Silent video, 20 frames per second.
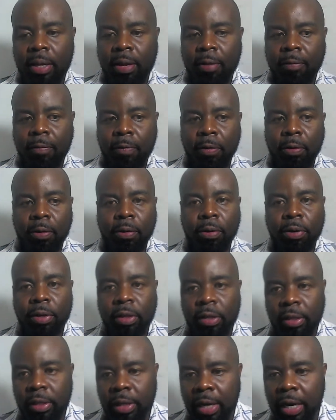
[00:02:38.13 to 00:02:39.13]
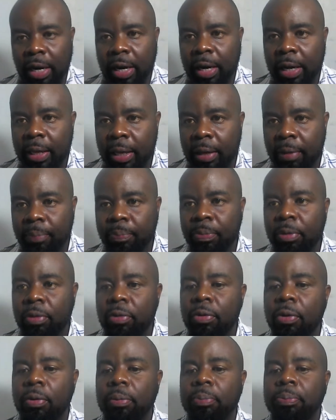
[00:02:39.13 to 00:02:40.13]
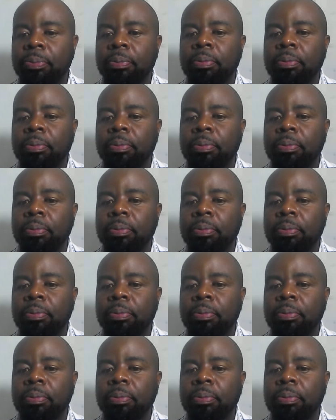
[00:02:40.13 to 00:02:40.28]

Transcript: follow each other. So,